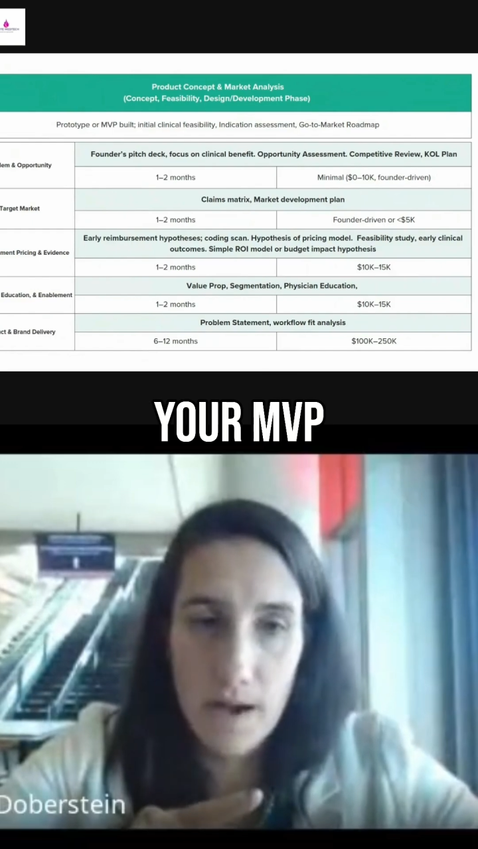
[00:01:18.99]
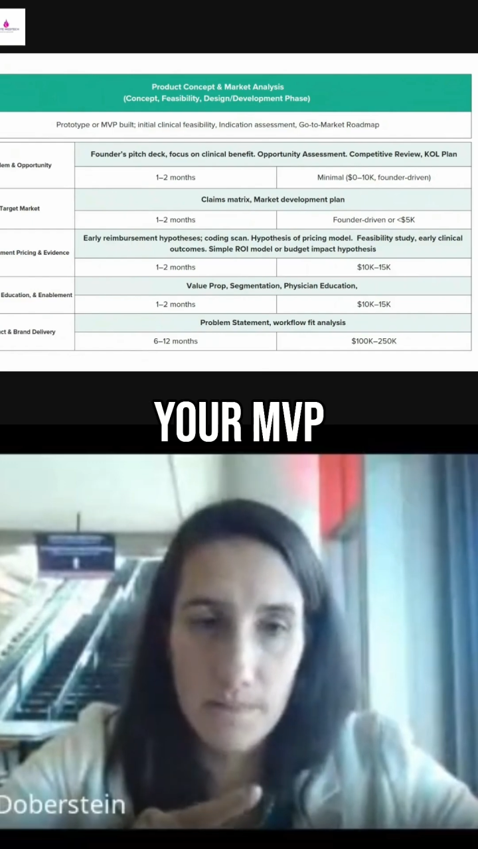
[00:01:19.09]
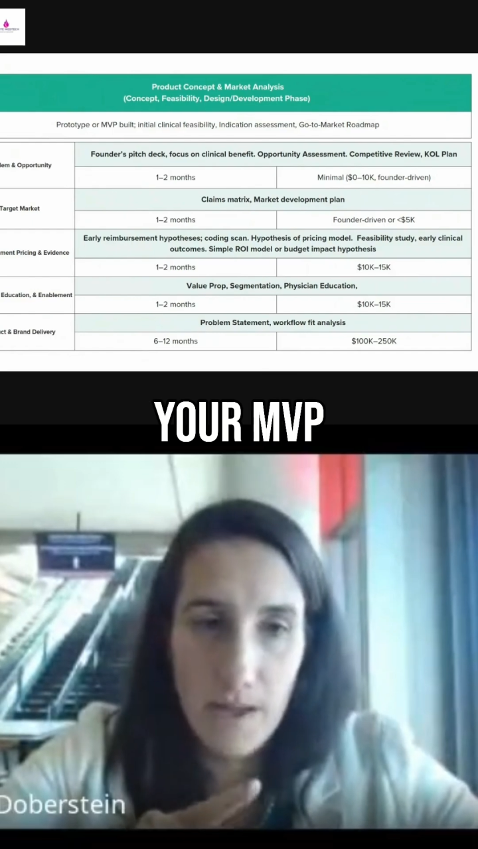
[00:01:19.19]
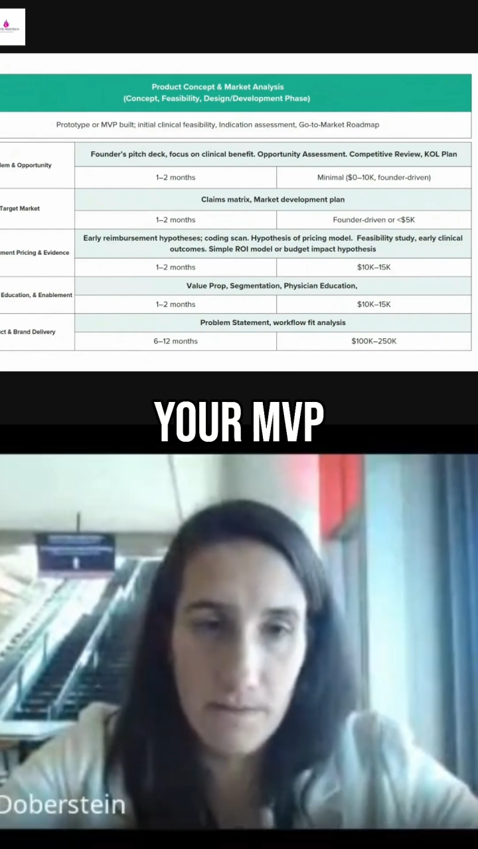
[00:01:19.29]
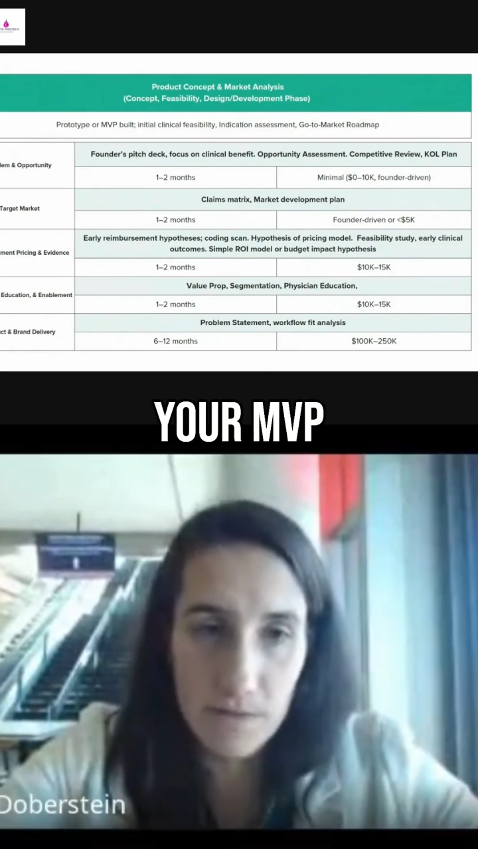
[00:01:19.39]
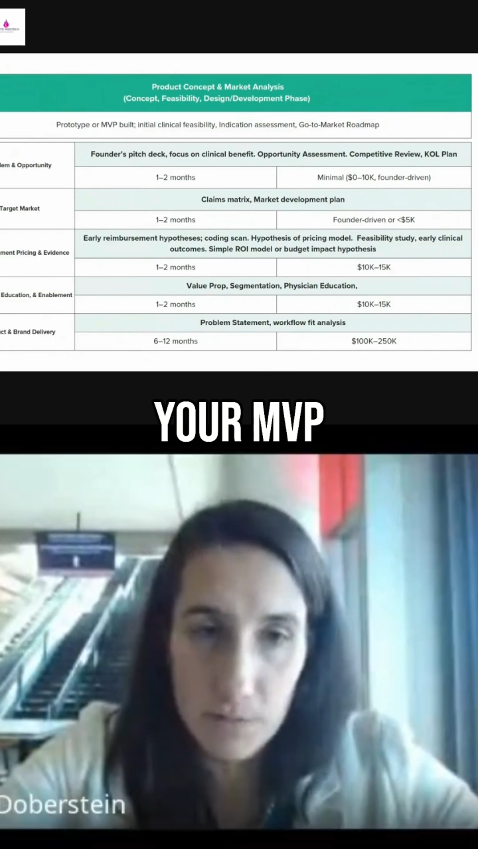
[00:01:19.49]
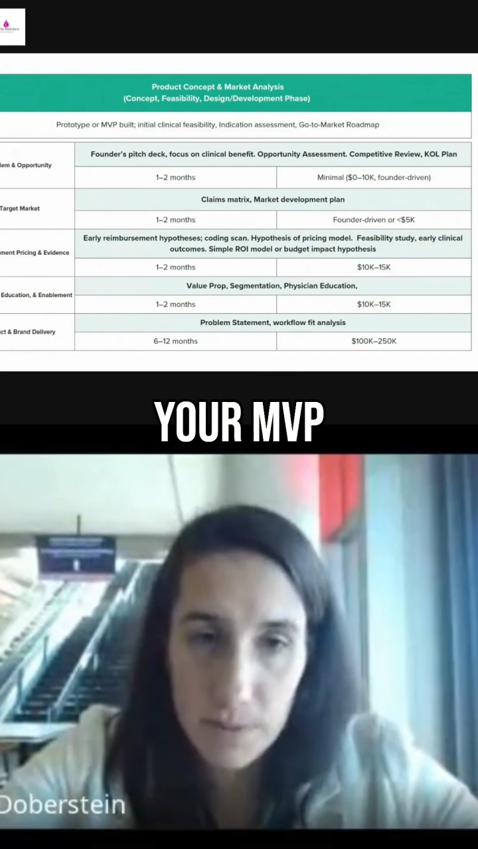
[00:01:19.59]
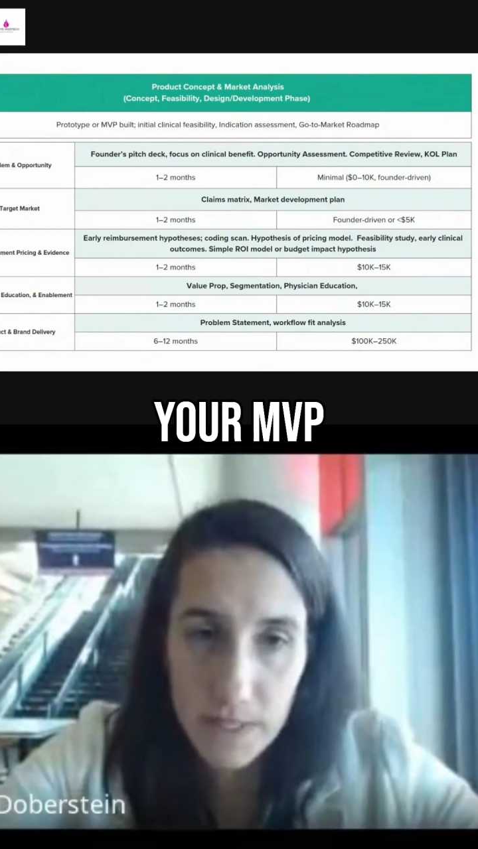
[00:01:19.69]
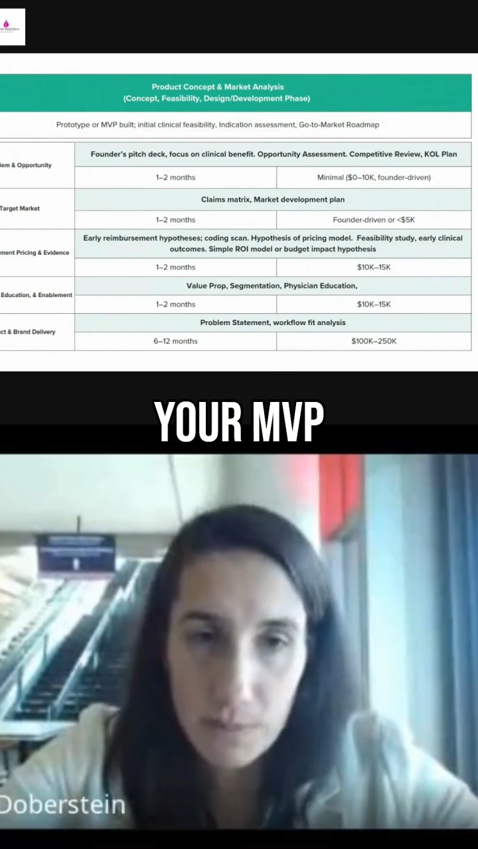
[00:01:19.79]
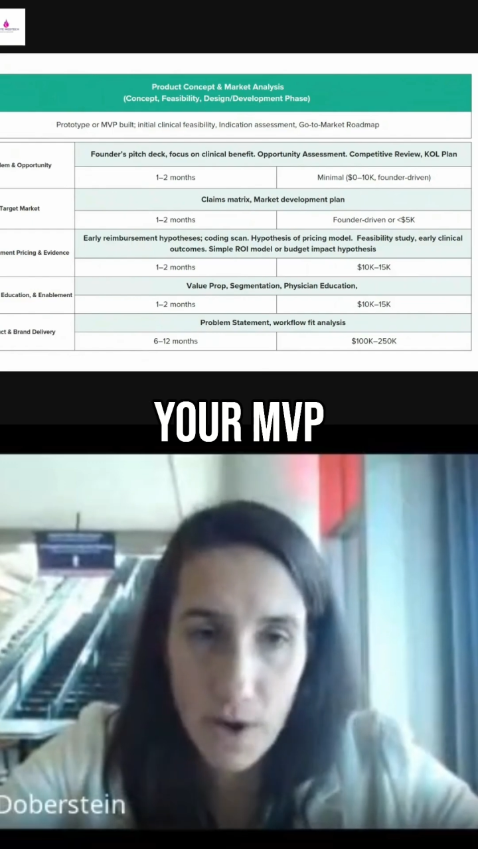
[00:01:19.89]

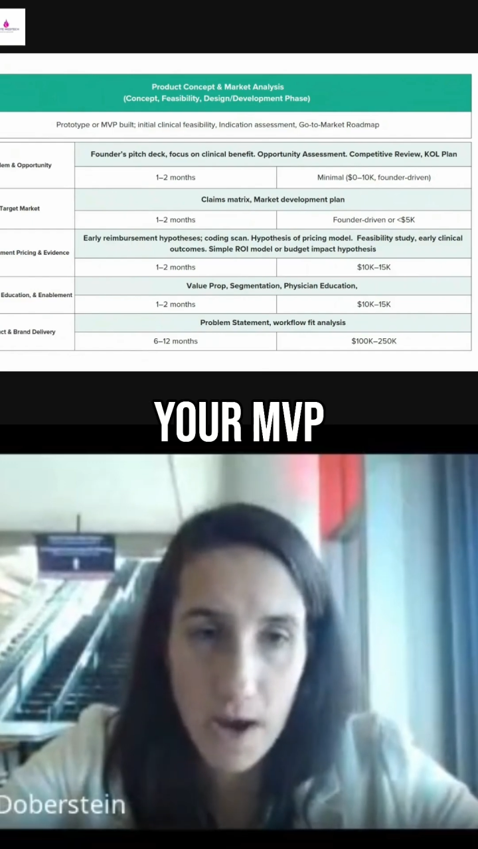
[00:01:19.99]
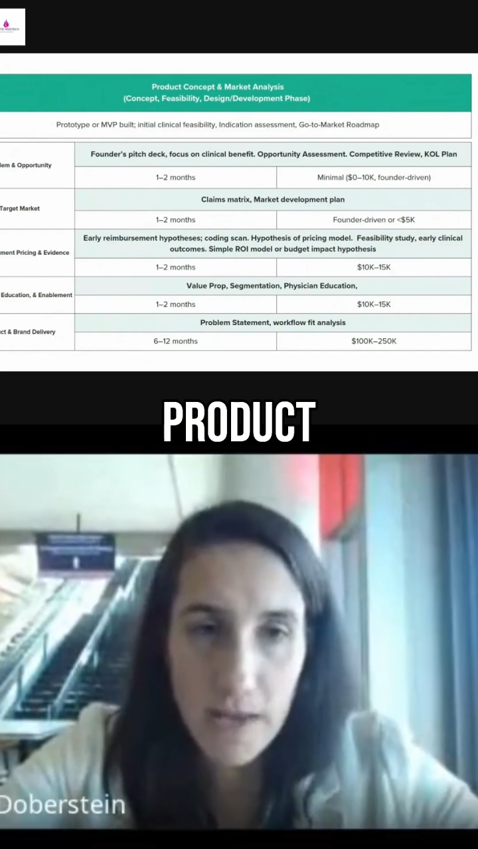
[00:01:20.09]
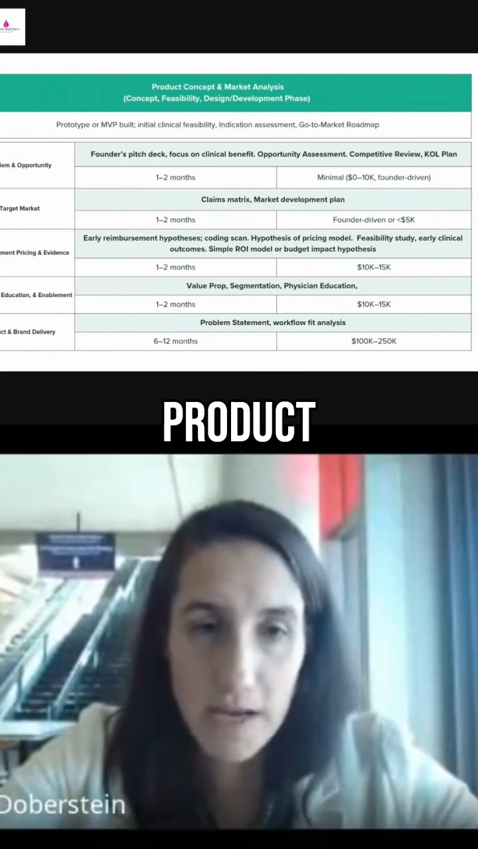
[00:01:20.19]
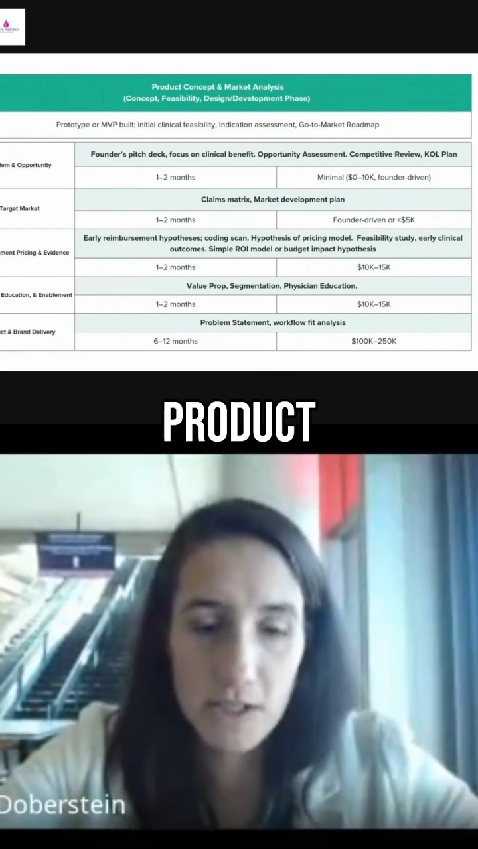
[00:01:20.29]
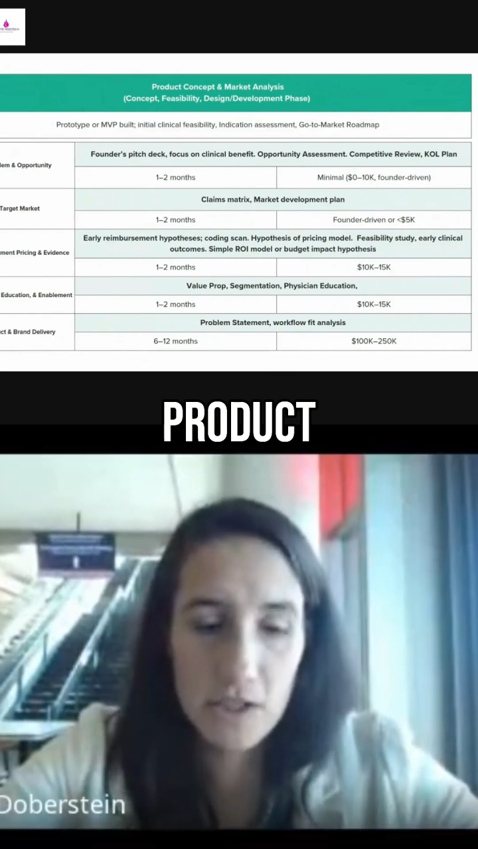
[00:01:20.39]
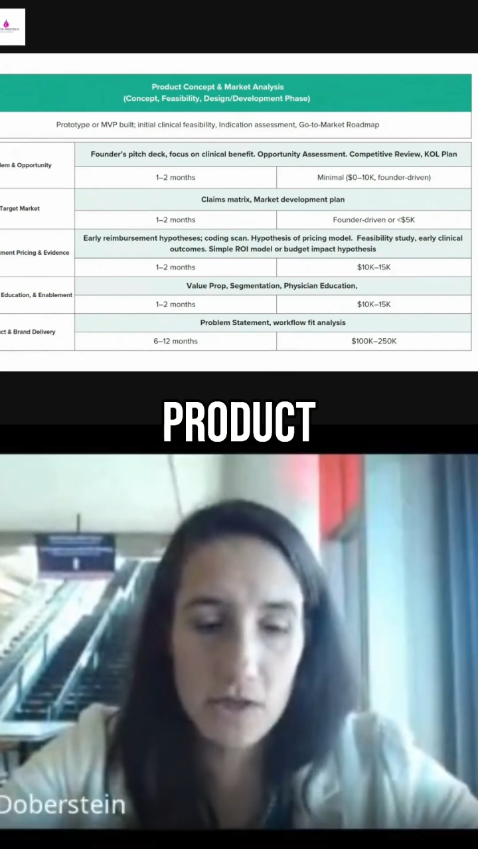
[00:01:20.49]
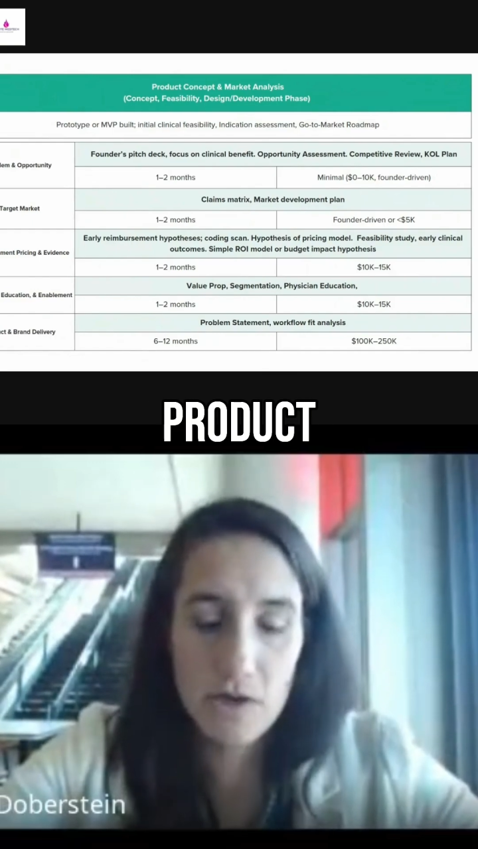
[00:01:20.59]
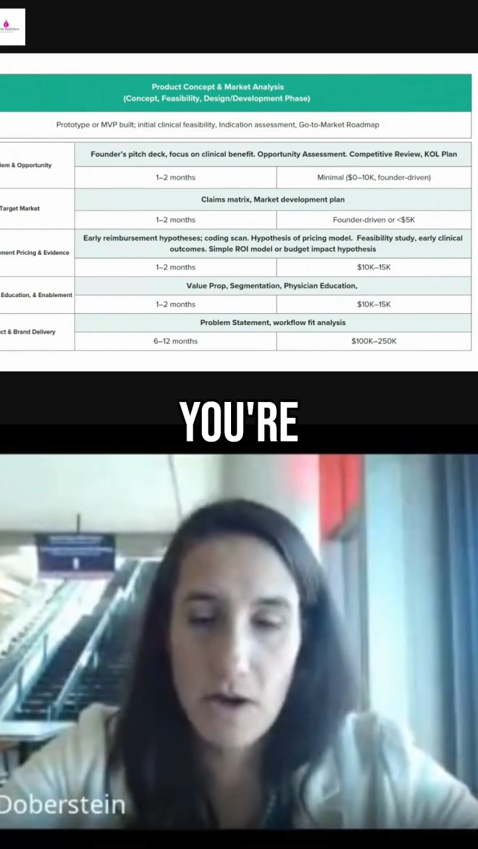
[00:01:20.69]
MVP product,